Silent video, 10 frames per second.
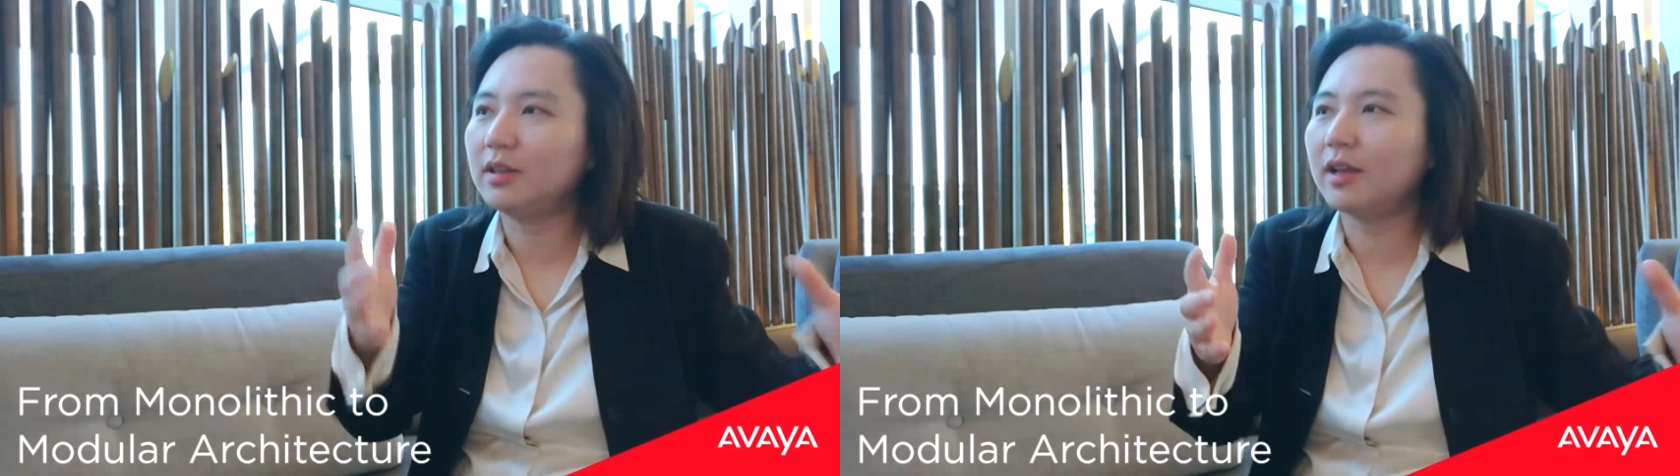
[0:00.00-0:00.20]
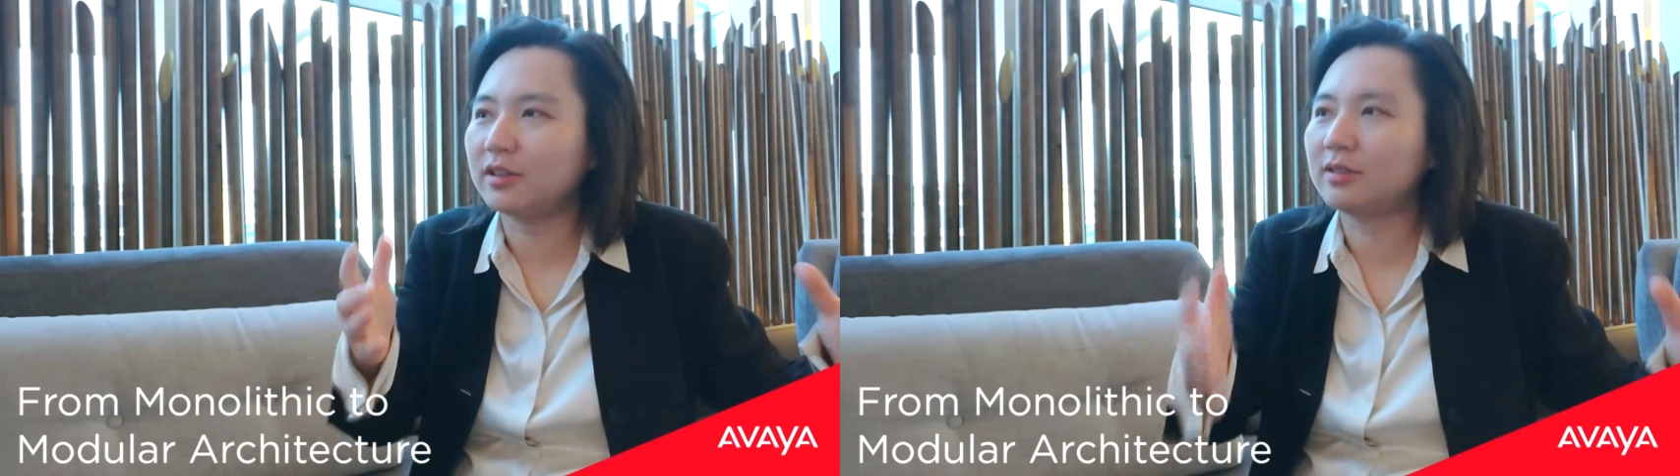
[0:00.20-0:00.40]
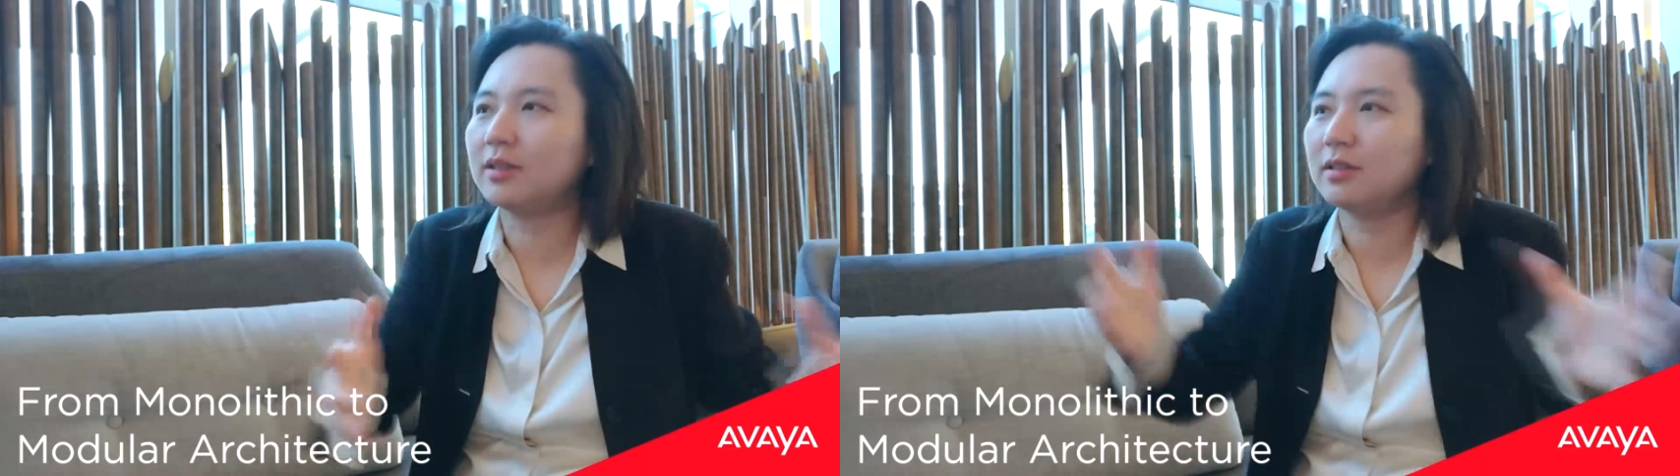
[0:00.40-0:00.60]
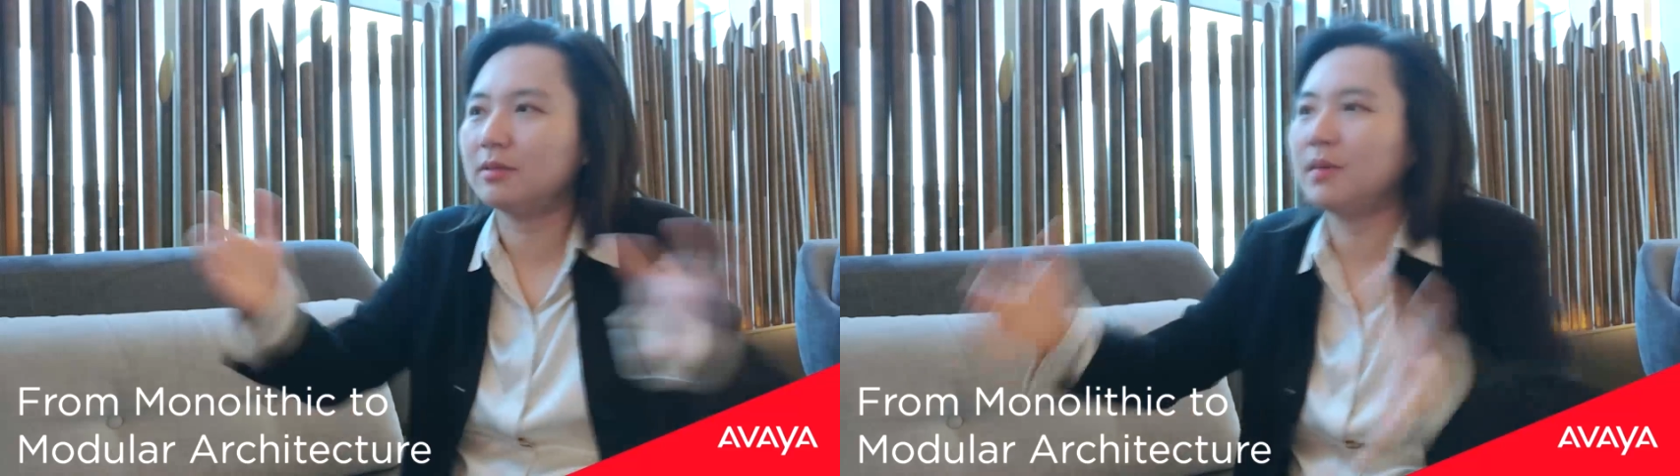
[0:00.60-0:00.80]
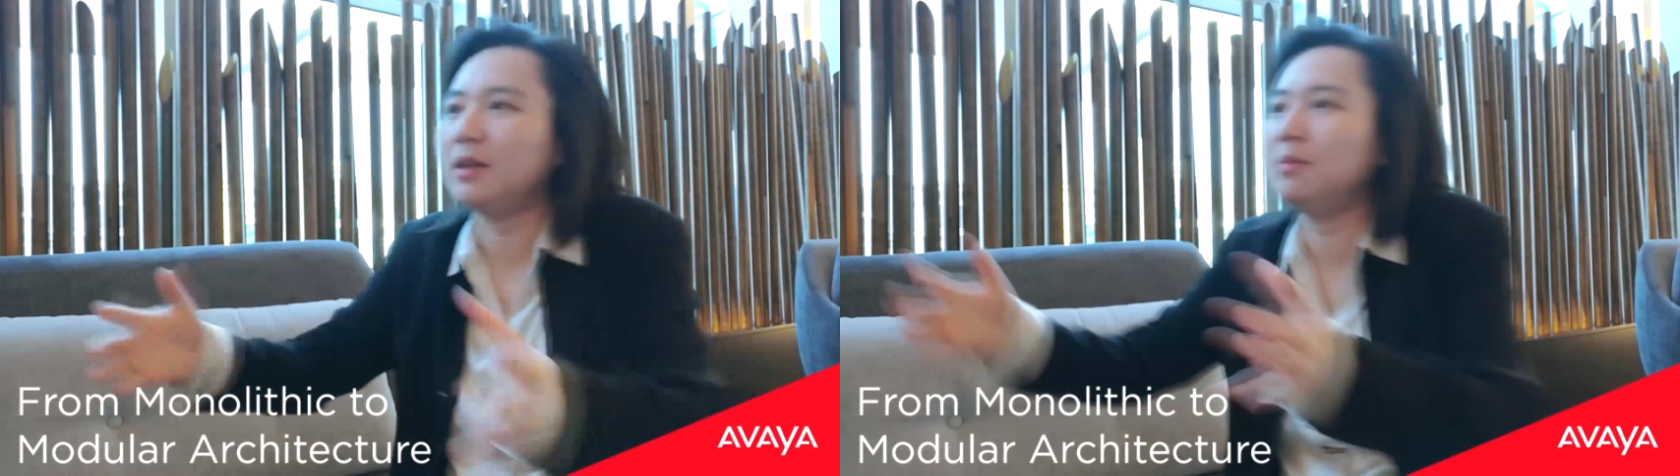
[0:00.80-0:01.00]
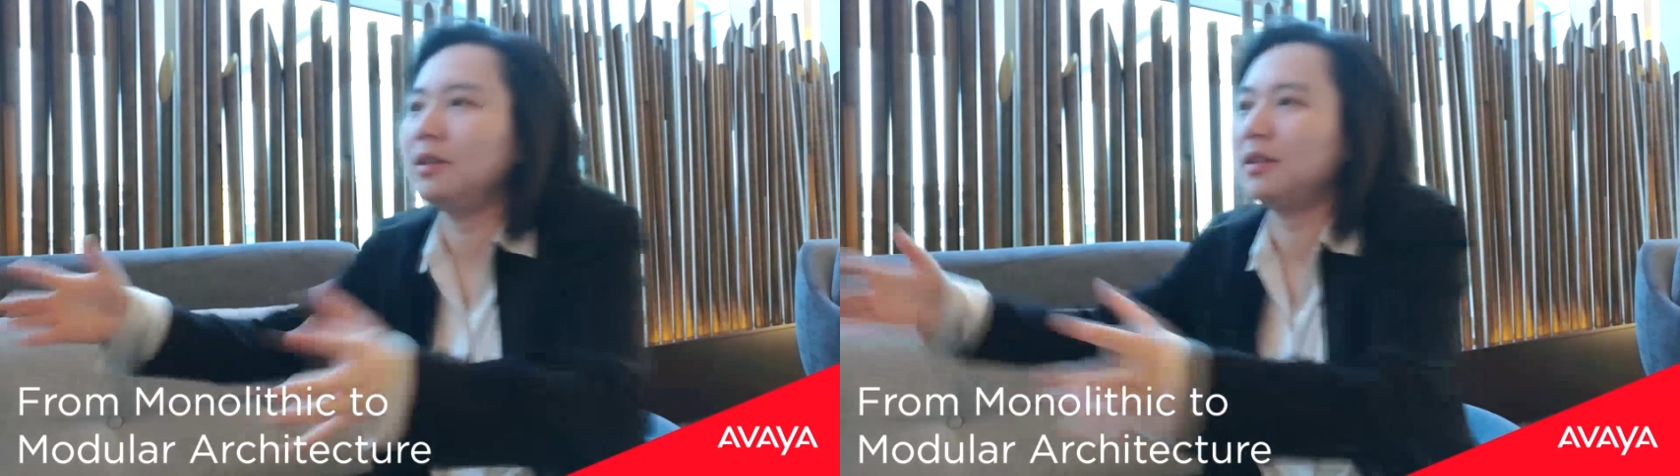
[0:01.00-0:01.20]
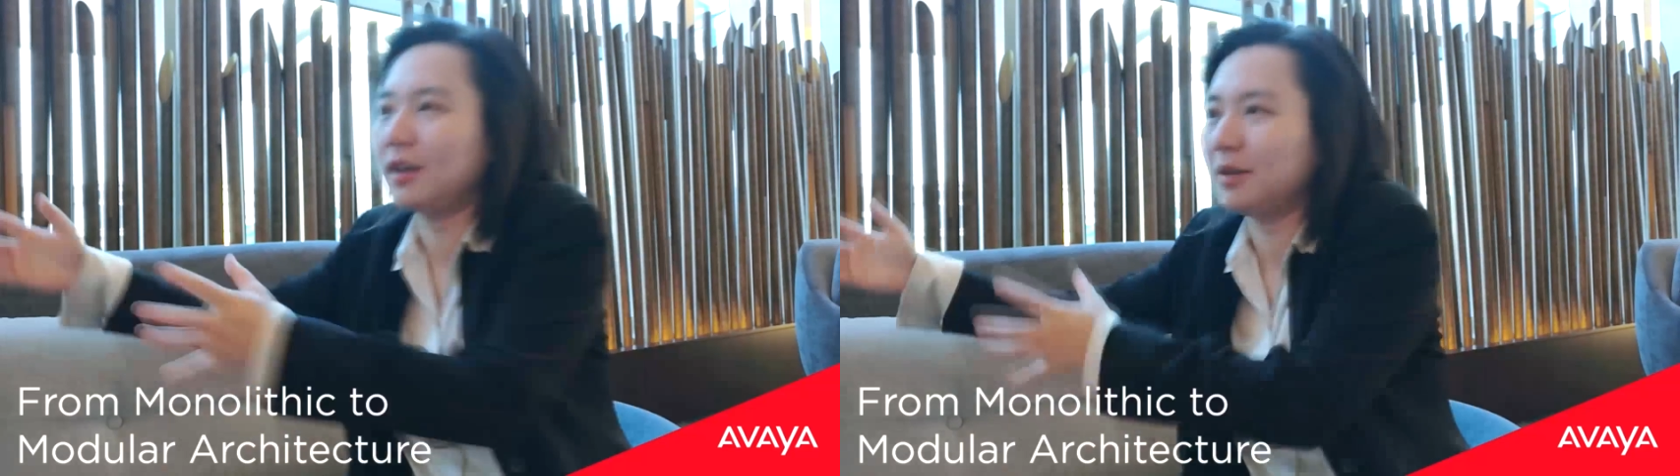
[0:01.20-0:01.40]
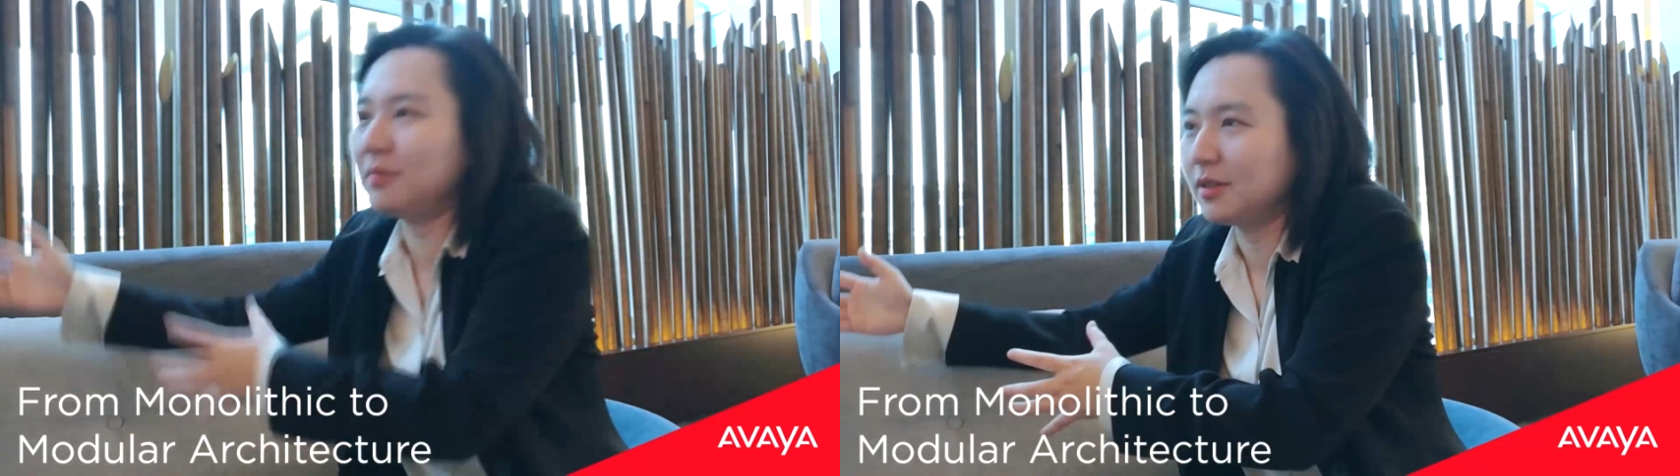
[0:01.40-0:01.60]
large system many
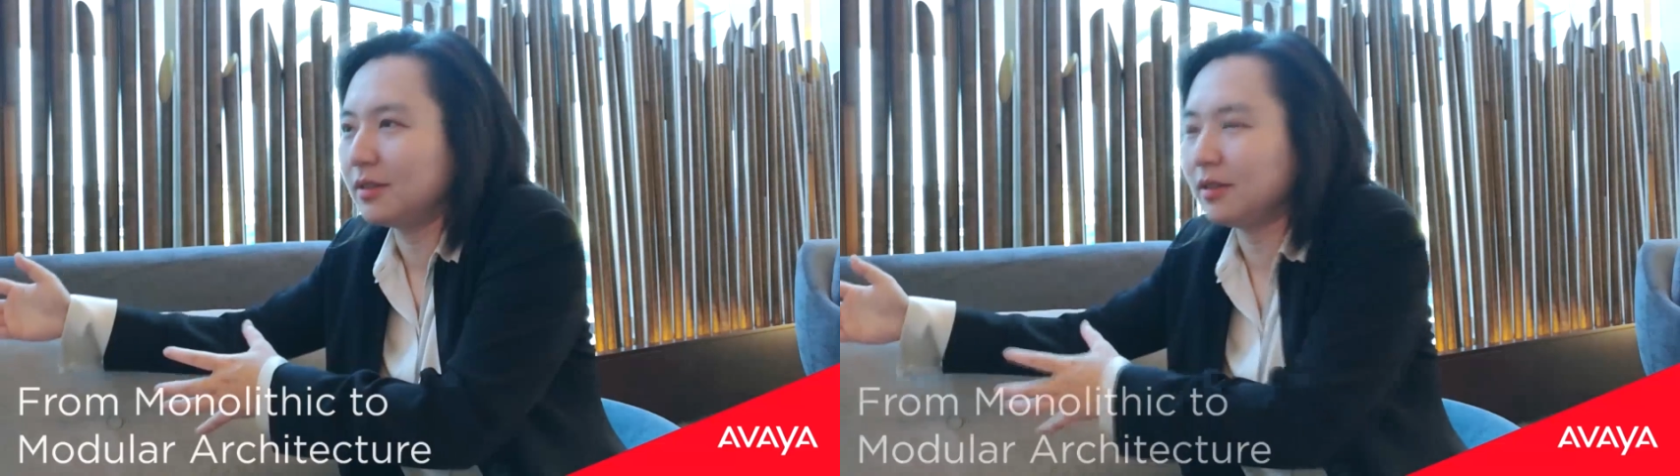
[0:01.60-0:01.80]
times